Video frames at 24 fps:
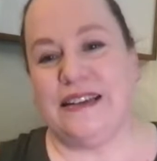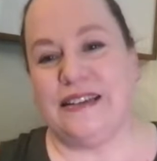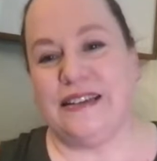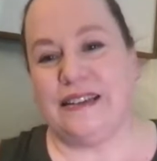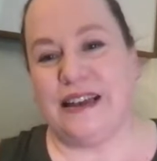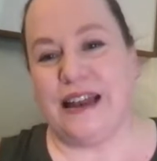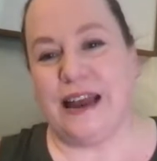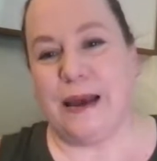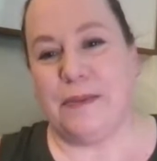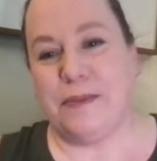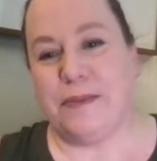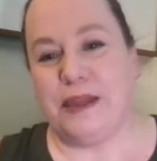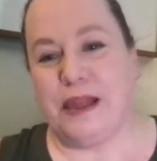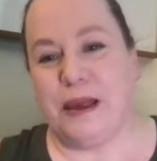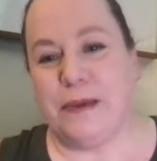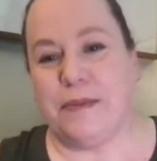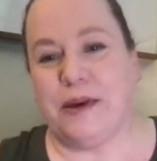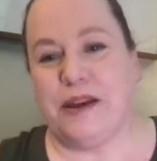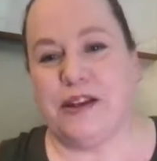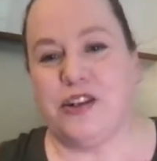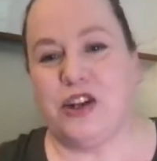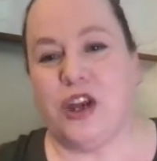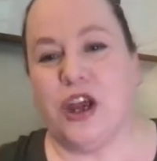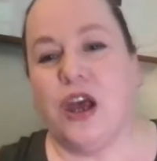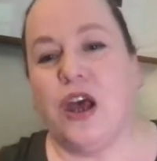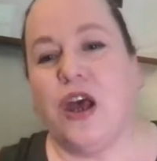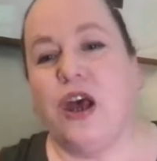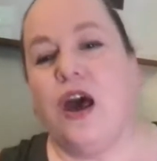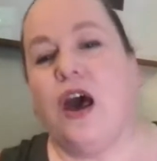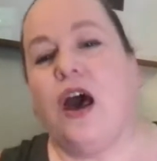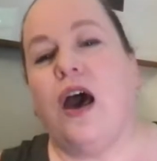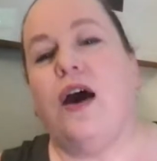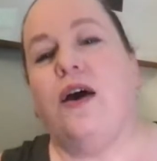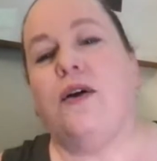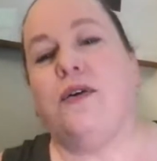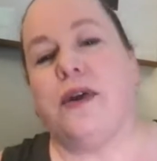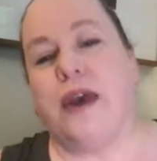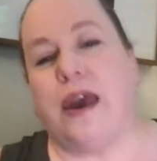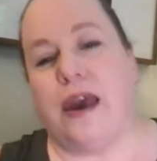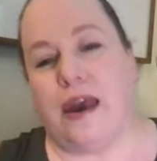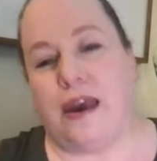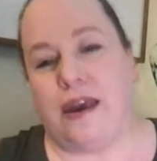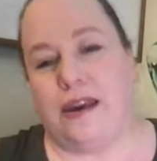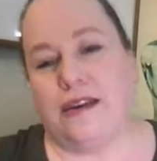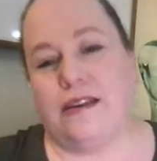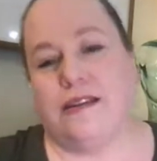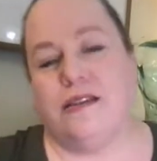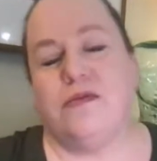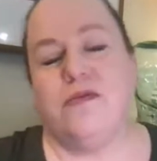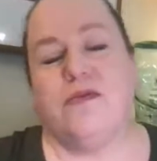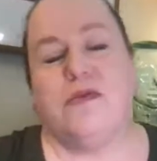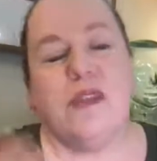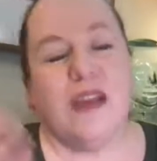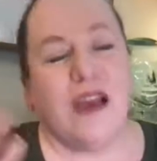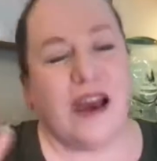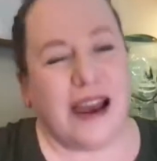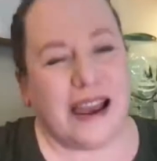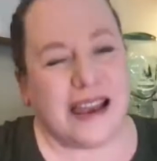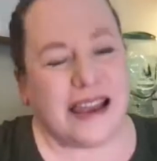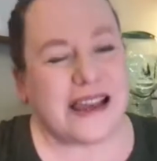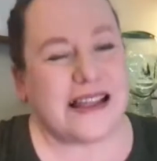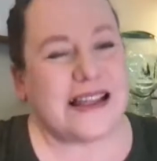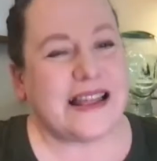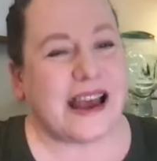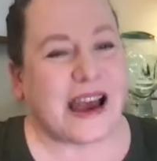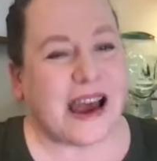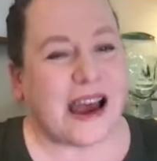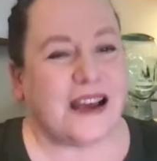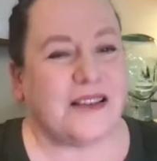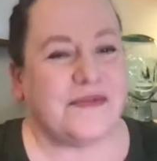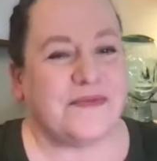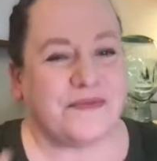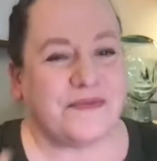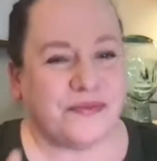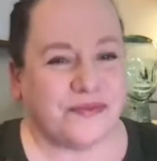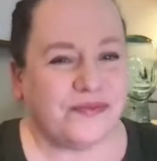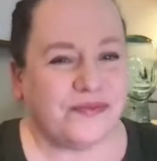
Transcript: doesn't happen that much. Okay, I get that.